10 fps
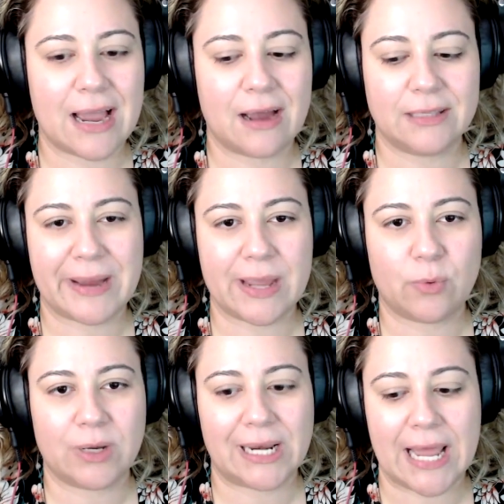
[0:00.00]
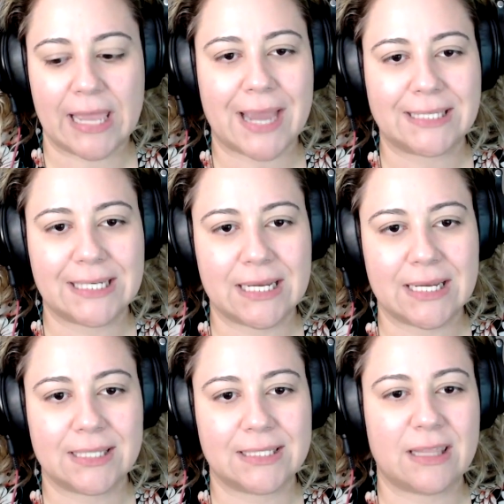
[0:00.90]
despite what the
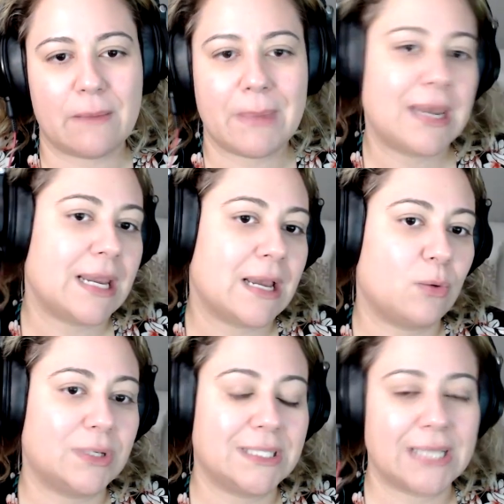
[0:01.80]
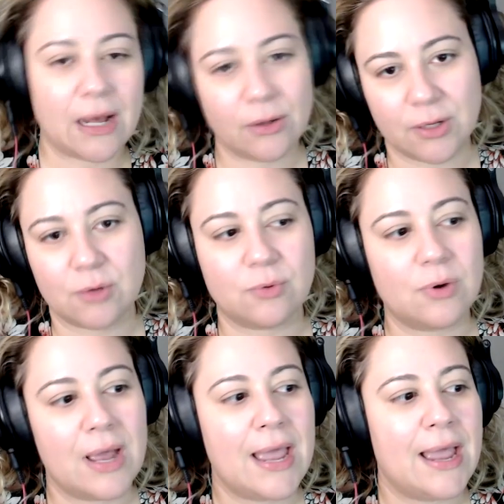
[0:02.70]
magazines and the media would tell you.